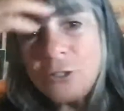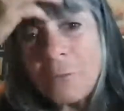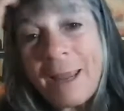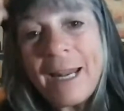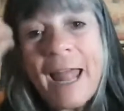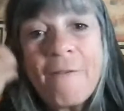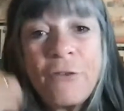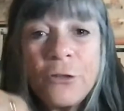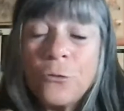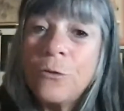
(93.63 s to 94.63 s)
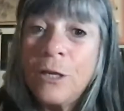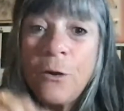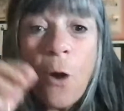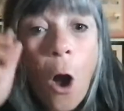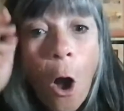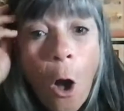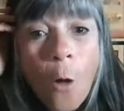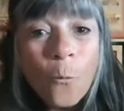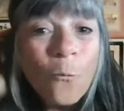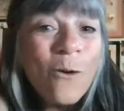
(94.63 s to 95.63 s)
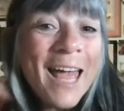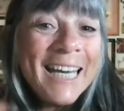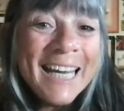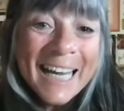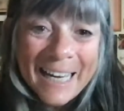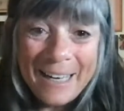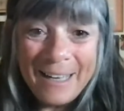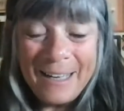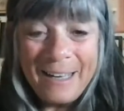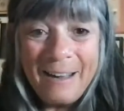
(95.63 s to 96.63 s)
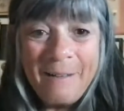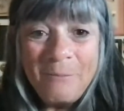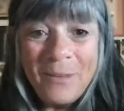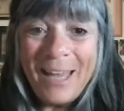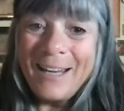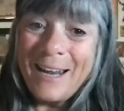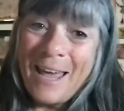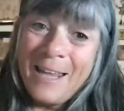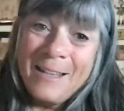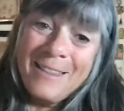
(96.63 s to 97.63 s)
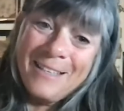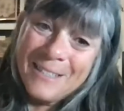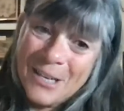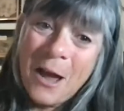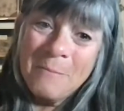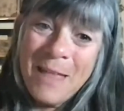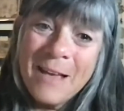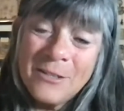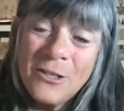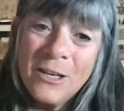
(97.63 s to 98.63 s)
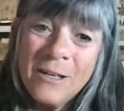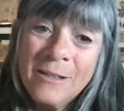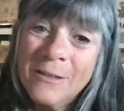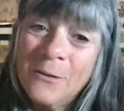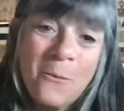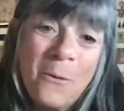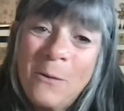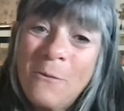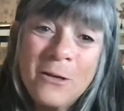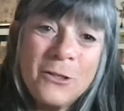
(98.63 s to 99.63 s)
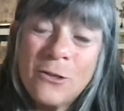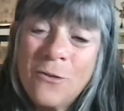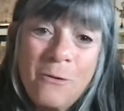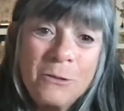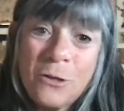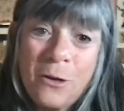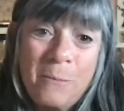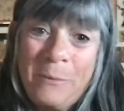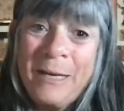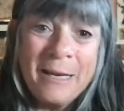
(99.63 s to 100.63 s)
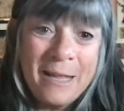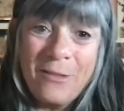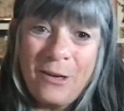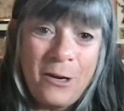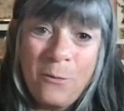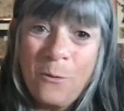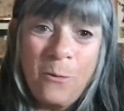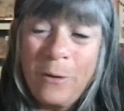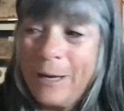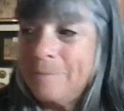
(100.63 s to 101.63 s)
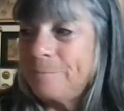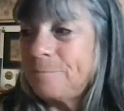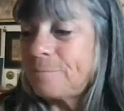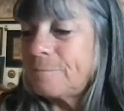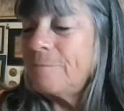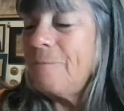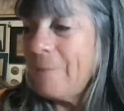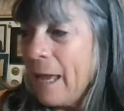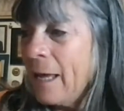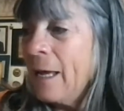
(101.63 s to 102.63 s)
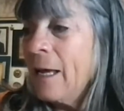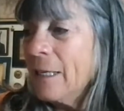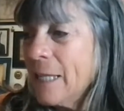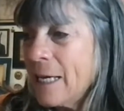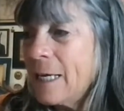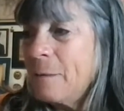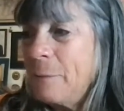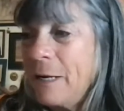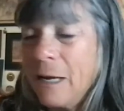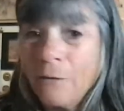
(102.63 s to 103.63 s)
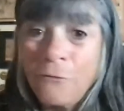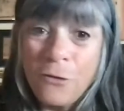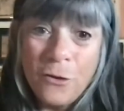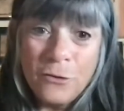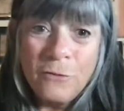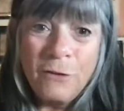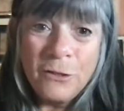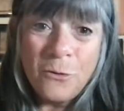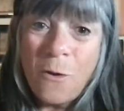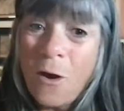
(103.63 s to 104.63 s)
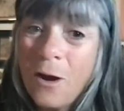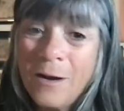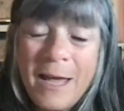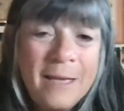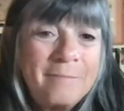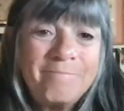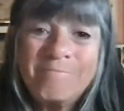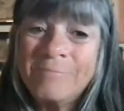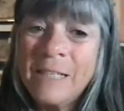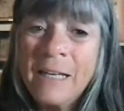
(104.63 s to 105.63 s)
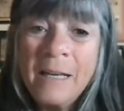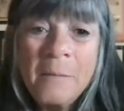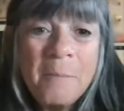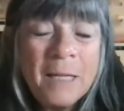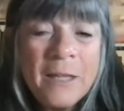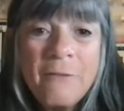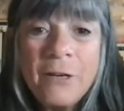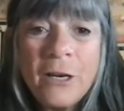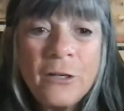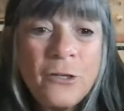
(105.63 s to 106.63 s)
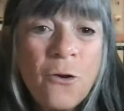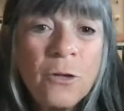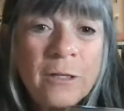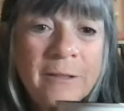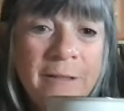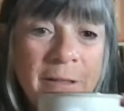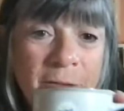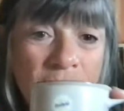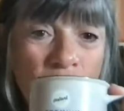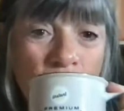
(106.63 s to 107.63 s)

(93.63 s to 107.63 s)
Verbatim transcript: you made it halfway through the year already. And at this time last year, we weren't sure there was going to be another year, were we? Lucky to be here for those of us who are. And my love and condolences